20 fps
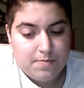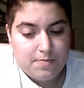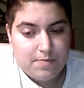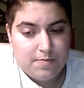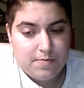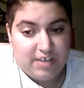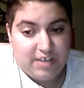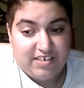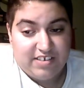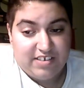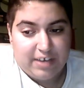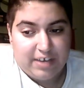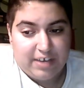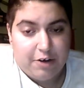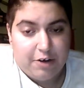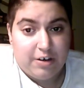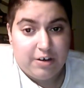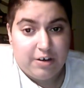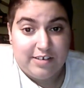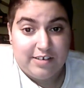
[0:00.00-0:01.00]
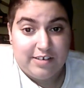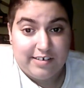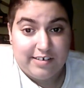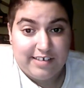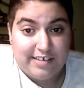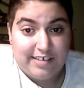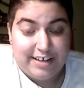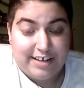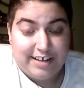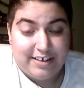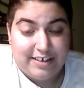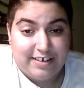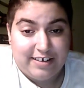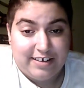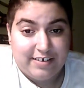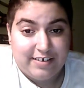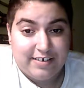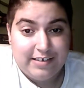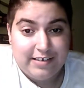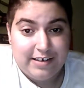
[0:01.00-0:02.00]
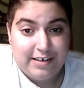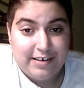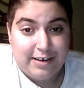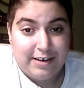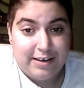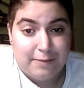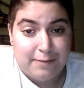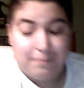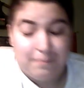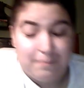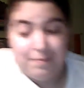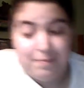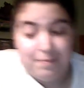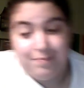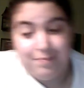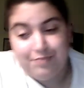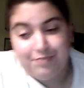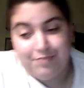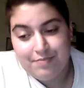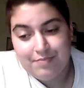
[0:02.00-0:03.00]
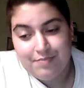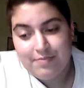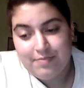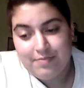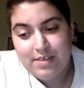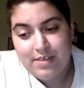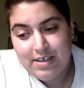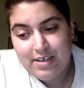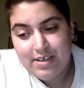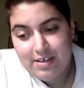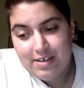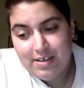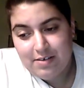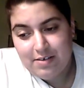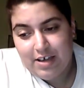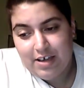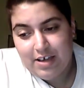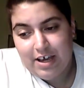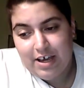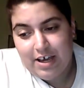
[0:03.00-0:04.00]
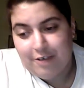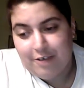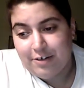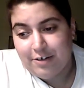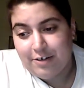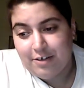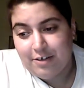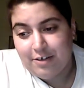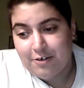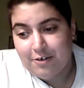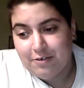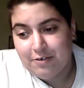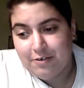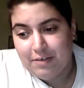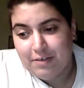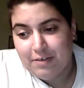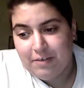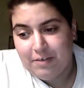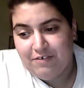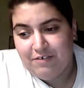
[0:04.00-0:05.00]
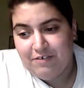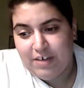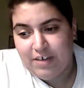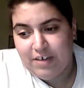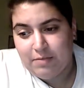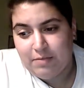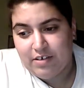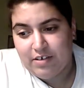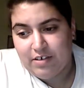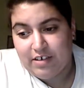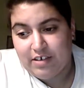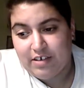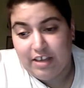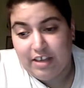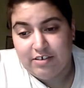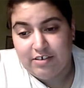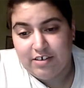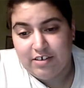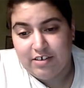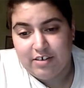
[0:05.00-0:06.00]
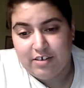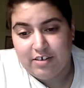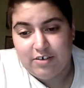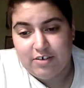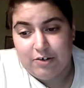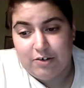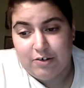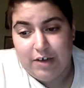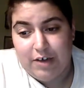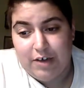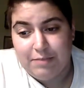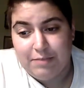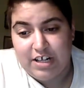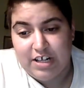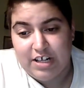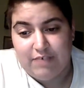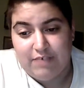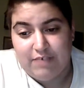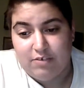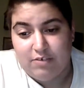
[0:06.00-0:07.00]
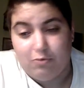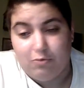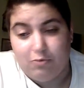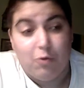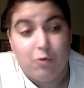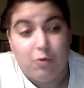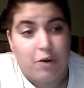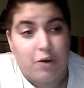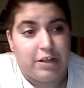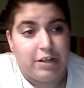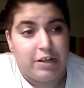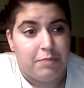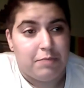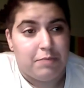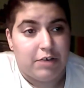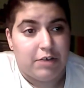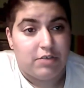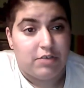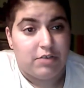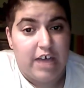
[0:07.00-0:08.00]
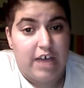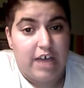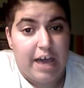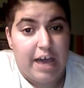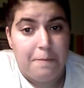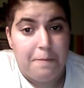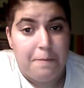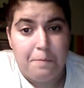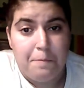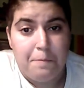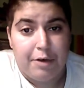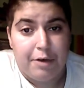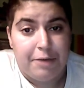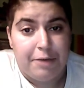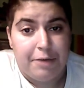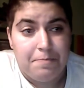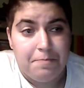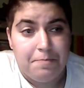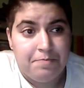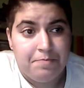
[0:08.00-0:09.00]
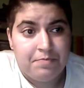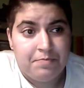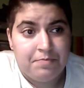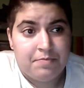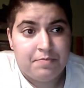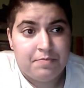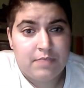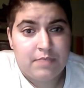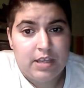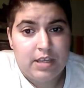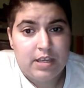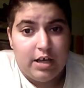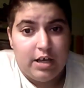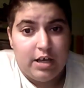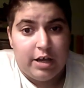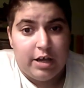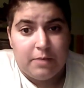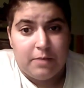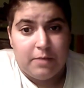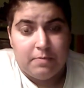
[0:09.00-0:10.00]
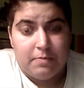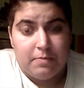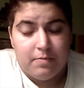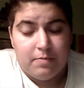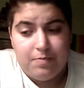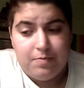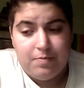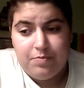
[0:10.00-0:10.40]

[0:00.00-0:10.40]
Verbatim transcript: it's scary. It's exciting. Um, I already know that my family's against it, so I'm not even worried about that. But um,